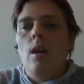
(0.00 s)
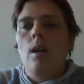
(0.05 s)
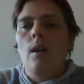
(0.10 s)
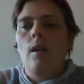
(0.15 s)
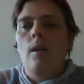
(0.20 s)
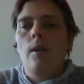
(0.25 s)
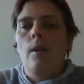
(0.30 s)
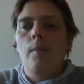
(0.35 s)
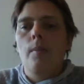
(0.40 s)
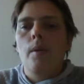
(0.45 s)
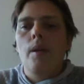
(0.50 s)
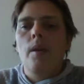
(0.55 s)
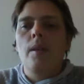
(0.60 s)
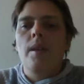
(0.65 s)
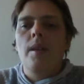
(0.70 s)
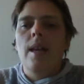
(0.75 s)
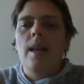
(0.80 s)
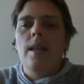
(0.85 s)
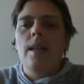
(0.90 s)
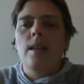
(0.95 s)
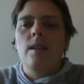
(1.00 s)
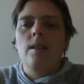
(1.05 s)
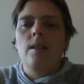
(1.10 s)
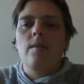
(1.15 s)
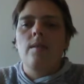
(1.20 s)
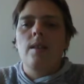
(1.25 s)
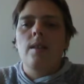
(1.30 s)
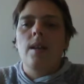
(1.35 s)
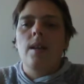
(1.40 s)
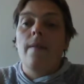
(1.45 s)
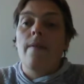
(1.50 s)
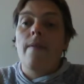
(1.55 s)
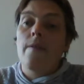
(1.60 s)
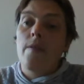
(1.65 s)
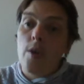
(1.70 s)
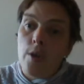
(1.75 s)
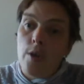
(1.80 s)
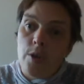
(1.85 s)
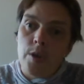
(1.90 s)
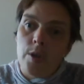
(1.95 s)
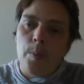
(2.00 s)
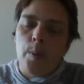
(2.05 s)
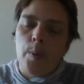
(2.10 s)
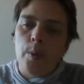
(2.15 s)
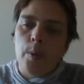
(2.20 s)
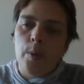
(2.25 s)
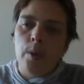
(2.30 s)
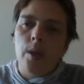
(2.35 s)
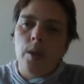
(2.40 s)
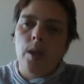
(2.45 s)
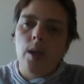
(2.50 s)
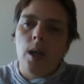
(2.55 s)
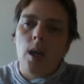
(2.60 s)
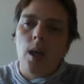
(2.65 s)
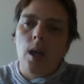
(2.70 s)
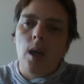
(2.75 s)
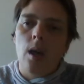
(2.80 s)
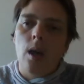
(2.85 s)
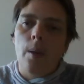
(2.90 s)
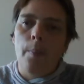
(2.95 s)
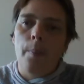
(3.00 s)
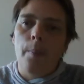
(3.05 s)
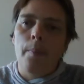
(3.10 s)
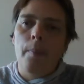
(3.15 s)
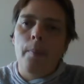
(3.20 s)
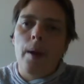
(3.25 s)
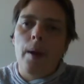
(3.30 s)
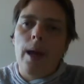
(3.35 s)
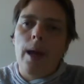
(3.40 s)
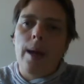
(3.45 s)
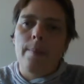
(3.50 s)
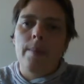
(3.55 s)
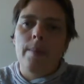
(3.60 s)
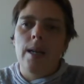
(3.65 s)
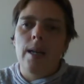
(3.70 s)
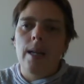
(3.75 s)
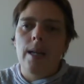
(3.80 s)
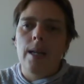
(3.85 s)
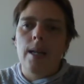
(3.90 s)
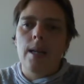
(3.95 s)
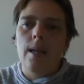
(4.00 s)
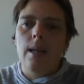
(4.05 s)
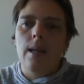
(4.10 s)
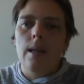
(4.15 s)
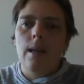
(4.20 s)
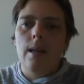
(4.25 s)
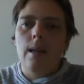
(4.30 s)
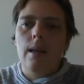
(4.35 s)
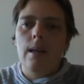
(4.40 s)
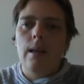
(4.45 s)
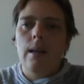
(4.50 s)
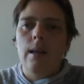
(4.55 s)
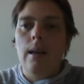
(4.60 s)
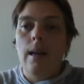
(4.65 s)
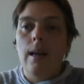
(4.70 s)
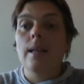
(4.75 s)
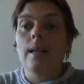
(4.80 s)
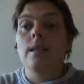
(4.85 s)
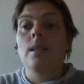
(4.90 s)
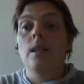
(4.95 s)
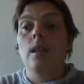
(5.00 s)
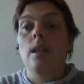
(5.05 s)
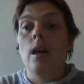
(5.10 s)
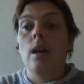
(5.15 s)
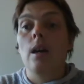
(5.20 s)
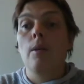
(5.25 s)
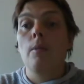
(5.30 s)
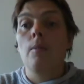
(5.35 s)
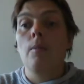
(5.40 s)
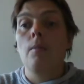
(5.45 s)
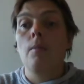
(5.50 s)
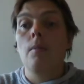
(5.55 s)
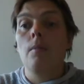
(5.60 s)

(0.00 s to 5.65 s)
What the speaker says: At the end of the first book, Emily had to go